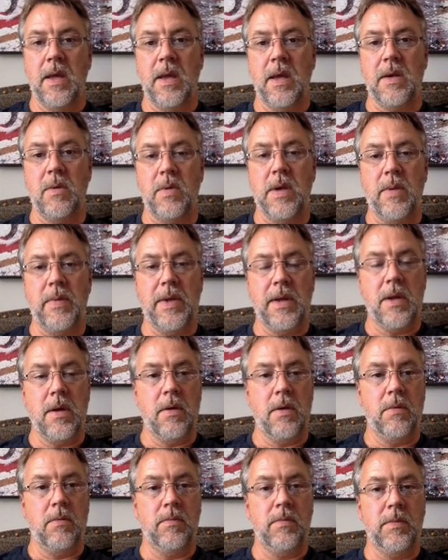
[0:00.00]
and away we
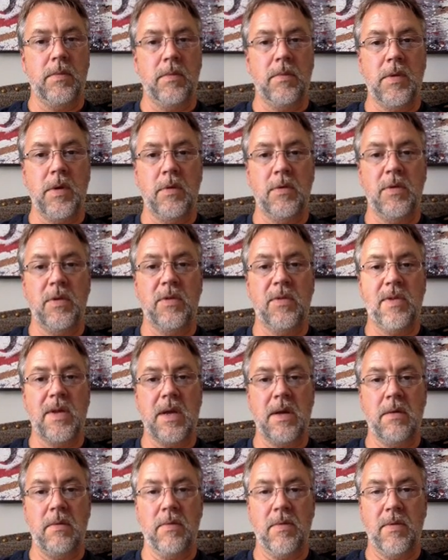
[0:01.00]
go. Notice
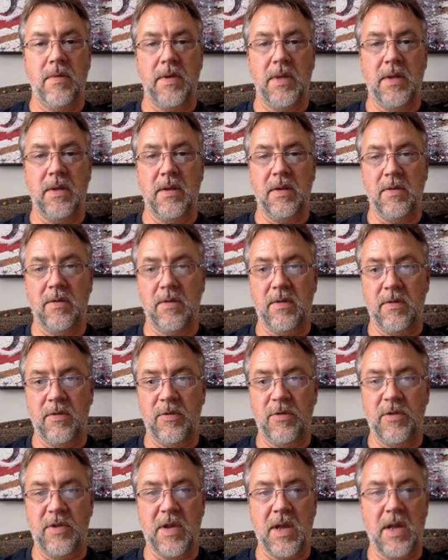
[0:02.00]
now that this is
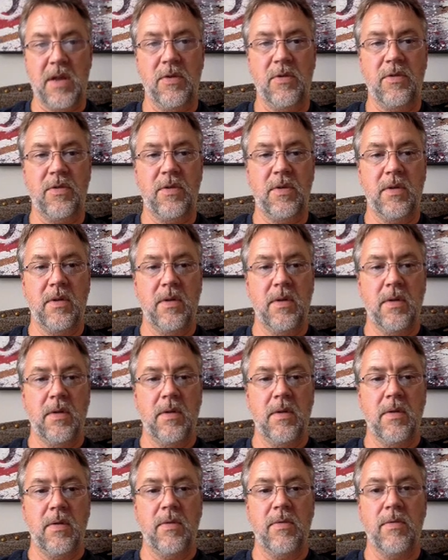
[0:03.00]
changed
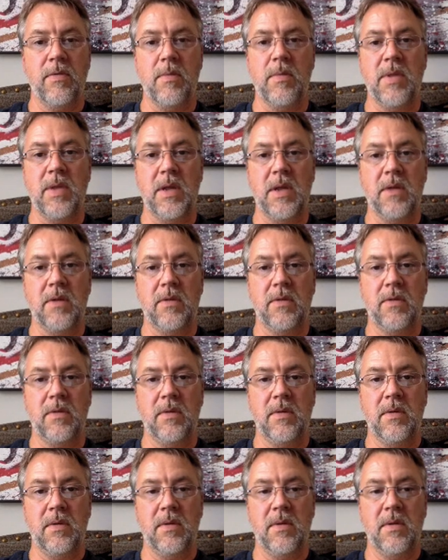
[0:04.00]
from this.
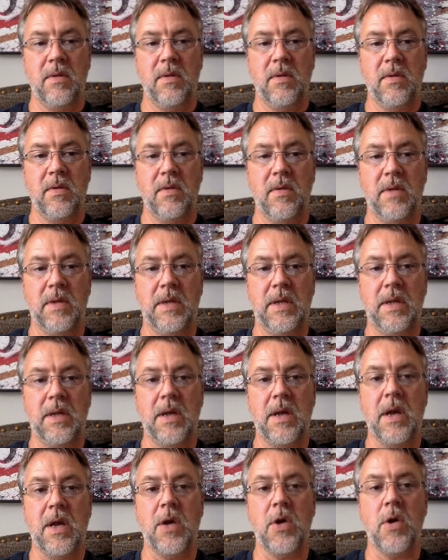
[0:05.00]
See,
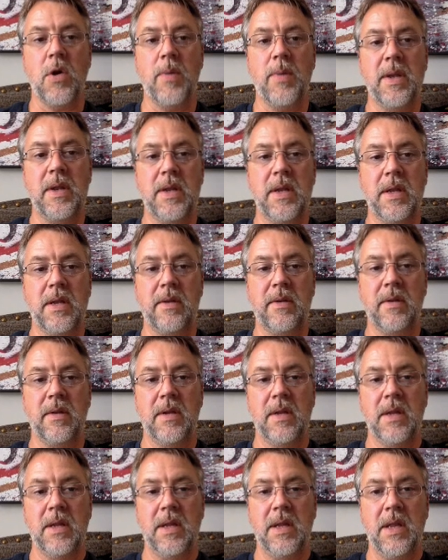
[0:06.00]
I copied it
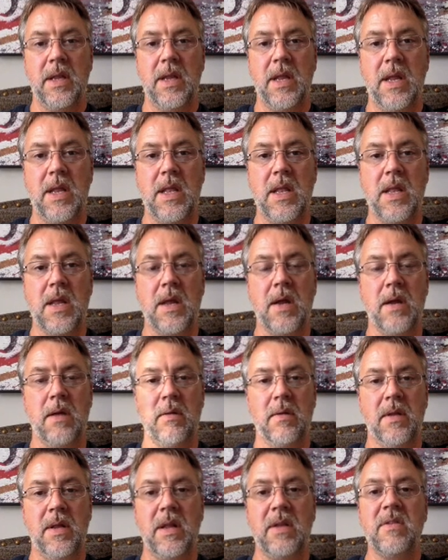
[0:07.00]
in
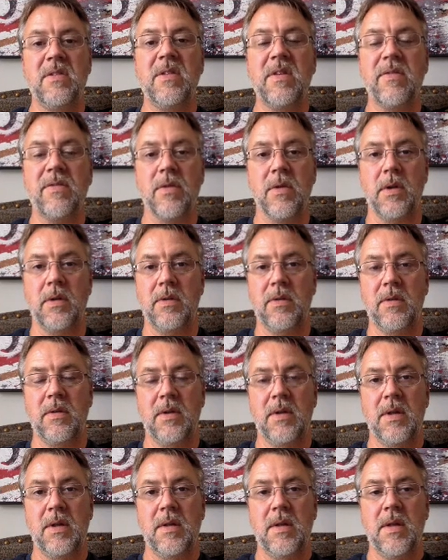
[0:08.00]
there, it's different.
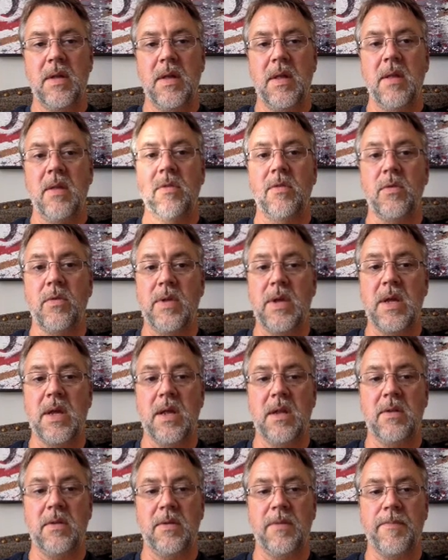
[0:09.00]
So
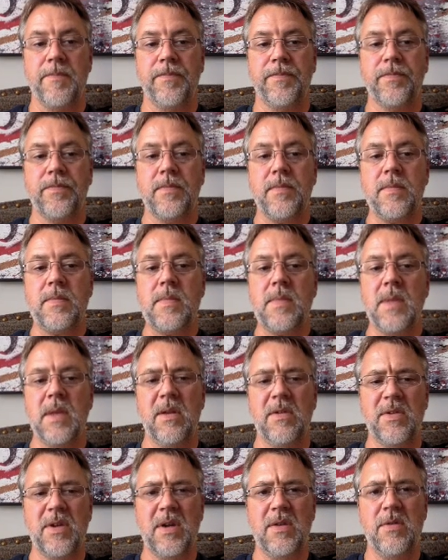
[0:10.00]
that
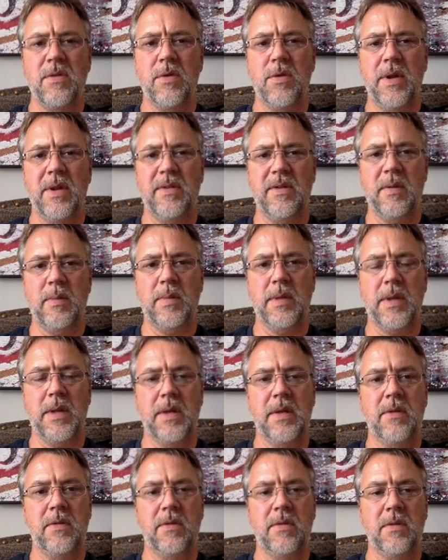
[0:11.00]
is how you create
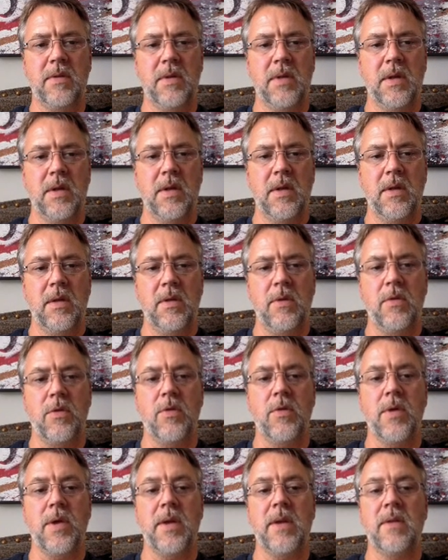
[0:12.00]
templates. You
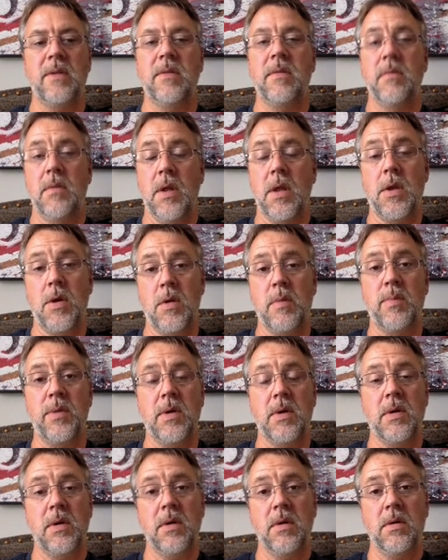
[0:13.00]
create a
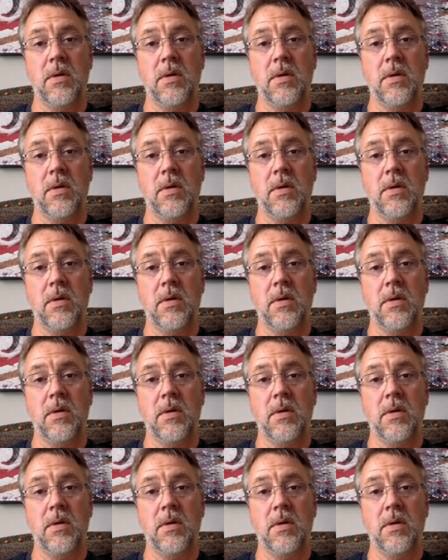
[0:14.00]
notebook,